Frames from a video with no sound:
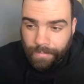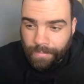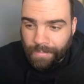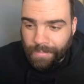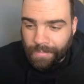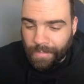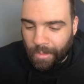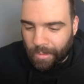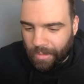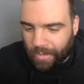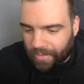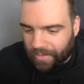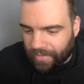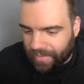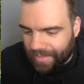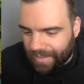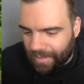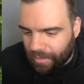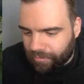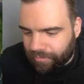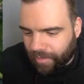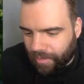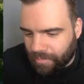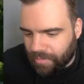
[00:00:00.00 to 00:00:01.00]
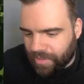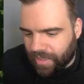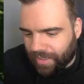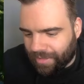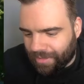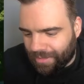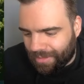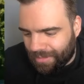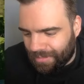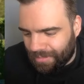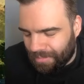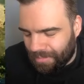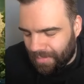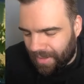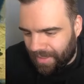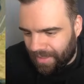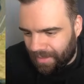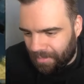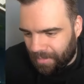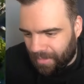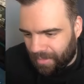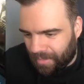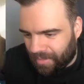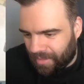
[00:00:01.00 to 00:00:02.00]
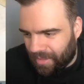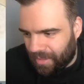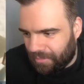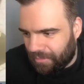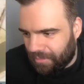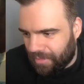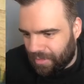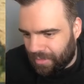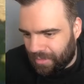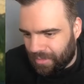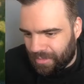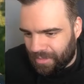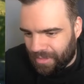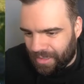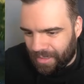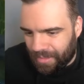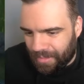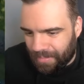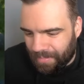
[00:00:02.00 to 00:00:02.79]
Okay, it's a little ramshackle, mainly because of the original